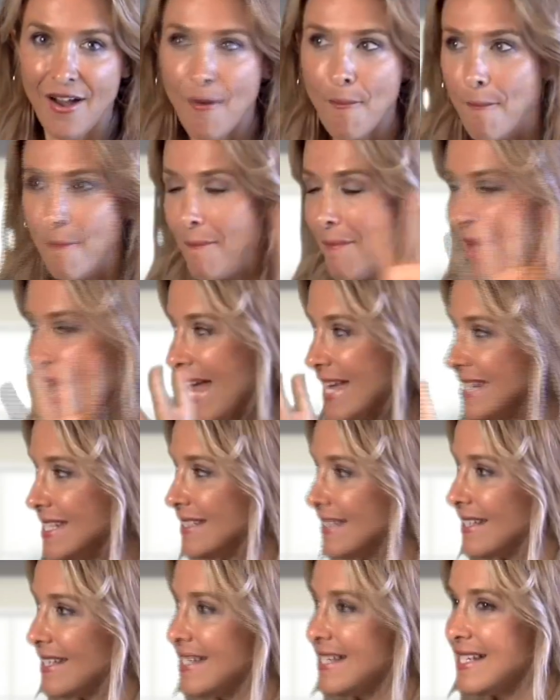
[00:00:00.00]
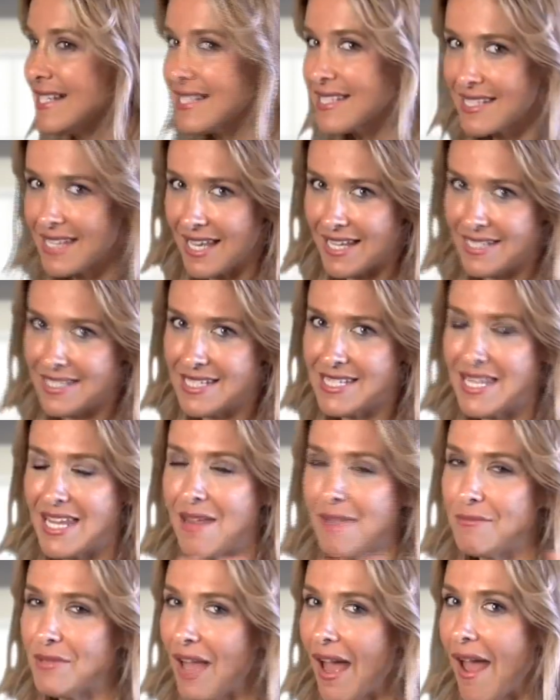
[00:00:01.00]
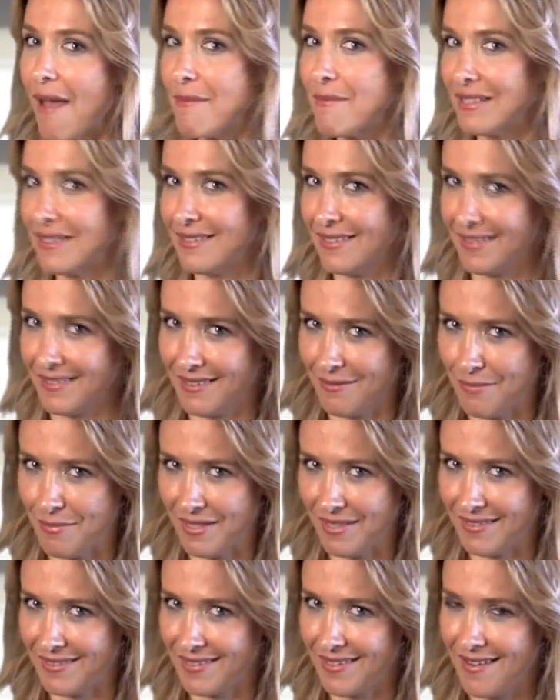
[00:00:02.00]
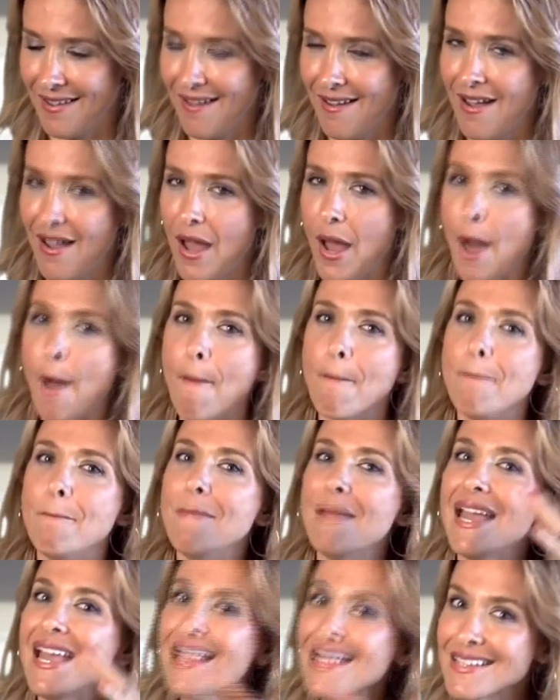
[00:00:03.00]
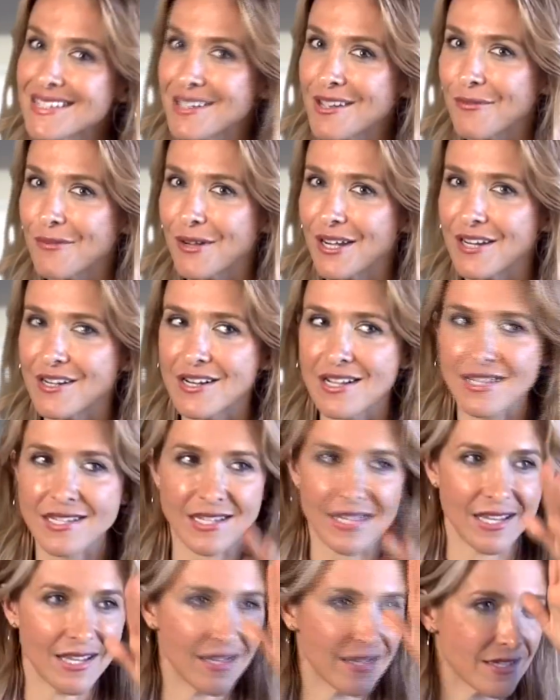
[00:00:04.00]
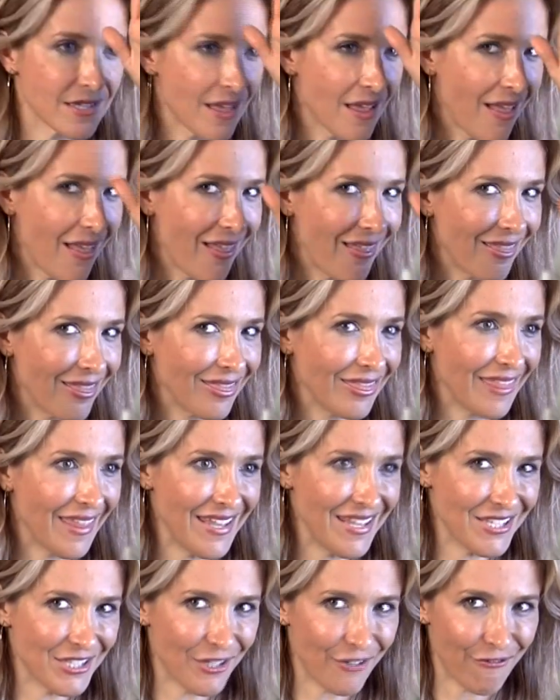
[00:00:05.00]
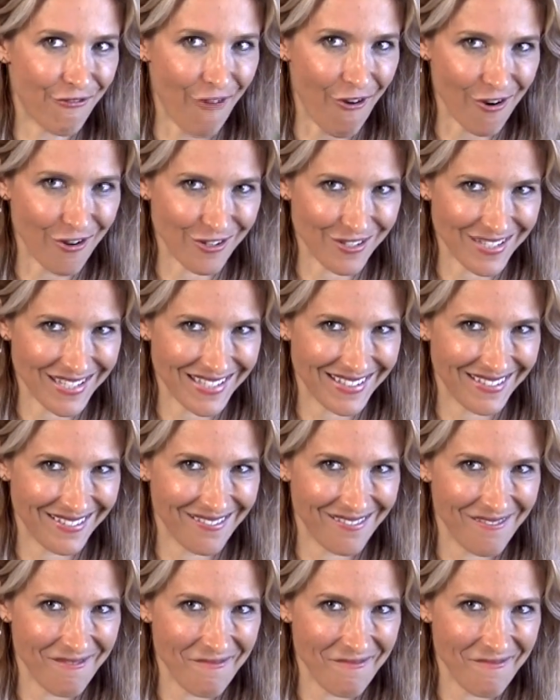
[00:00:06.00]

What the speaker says: Many things at the same time a little bit. Man's awareness is laser focused.